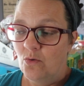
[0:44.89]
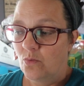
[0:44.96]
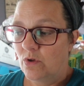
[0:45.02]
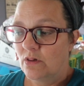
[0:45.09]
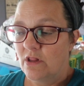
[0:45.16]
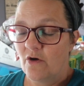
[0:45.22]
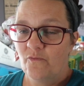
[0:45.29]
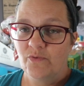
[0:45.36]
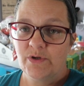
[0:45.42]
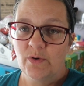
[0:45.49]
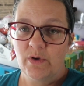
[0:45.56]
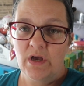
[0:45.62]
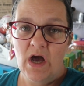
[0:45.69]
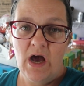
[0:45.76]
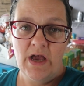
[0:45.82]
We love
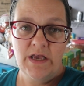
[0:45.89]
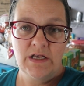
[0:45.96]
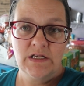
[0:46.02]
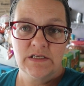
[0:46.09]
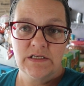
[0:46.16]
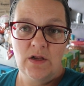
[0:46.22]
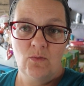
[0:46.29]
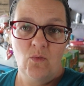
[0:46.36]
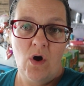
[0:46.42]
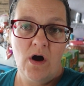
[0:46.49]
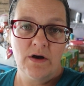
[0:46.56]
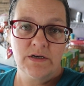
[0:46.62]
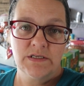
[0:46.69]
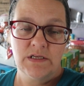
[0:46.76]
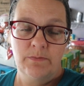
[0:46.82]
doing hikes and
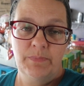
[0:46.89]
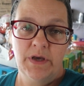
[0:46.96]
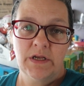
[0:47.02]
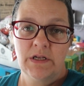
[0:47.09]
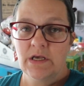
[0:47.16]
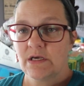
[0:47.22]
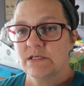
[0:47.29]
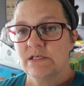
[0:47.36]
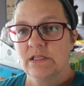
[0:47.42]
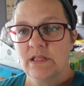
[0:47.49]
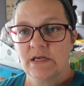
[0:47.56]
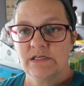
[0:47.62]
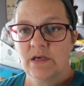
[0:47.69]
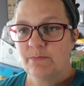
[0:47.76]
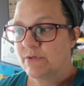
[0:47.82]
walks and picnics and
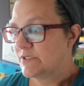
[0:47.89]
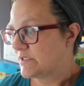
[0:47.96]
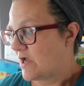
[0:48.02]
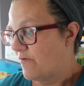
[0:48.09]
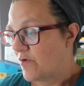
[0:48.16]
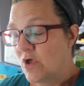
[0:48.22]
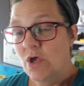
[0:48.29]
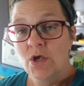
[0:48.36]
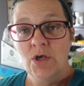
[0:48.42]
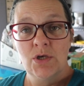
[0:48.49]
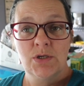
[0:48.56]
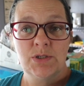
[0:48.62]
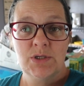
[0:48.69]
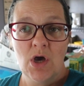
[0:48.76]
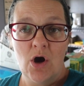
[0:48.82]
that type of stuff.
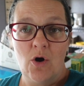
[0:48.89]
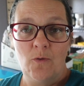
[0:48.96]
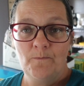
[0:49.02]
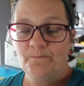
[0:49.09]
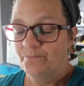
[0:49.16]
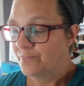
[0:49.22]
So